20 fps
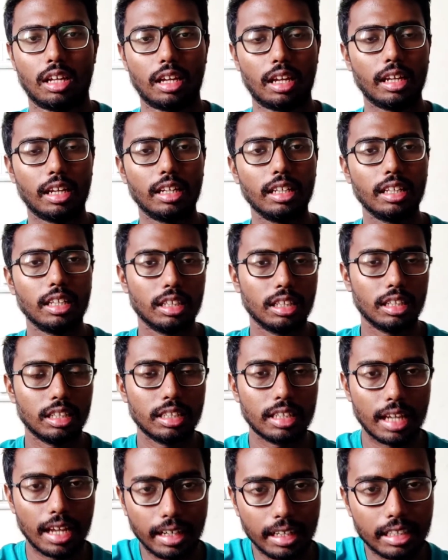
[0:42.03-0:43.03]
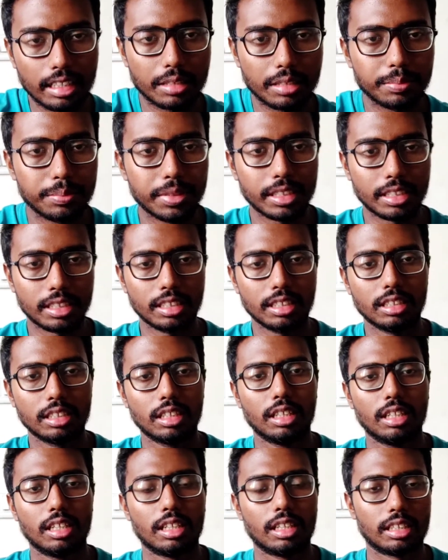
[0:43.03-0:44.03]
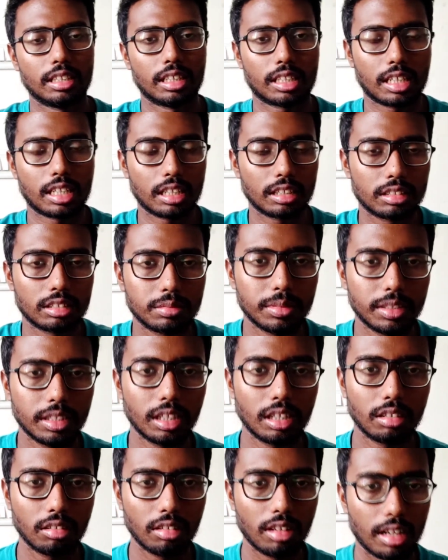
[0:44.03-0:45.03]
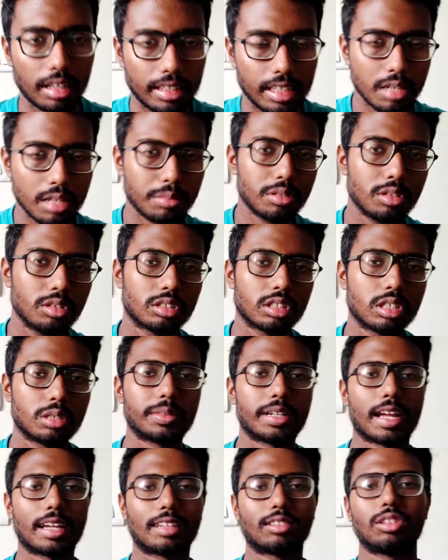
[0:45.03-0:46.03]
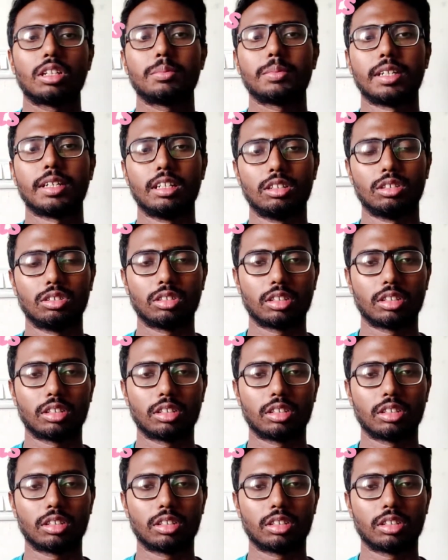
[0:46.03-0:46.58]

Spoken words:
in any company, a customer will give you some requirement.